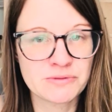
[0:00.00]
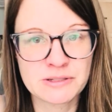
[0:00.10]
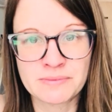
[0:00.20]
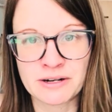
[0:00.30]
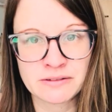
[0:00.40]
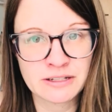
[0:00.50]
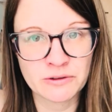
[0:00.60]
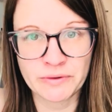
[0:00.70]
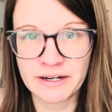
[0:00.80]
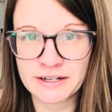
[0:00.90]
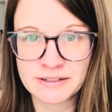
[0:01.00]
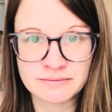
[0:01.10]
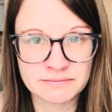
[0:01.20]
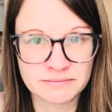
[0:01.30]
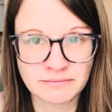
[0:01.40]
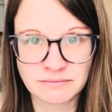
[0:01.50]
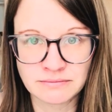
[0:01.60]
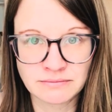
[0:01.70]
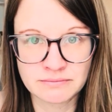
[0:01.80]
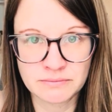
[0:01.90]
barely aware,
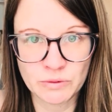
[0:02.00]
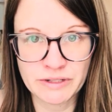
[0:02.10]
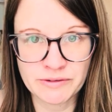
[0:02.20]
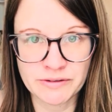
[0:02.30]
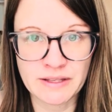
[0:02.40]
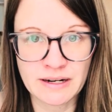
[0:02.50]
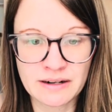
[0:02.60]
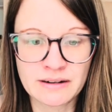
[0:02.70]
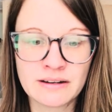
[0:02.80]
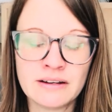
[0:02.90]
but we were there.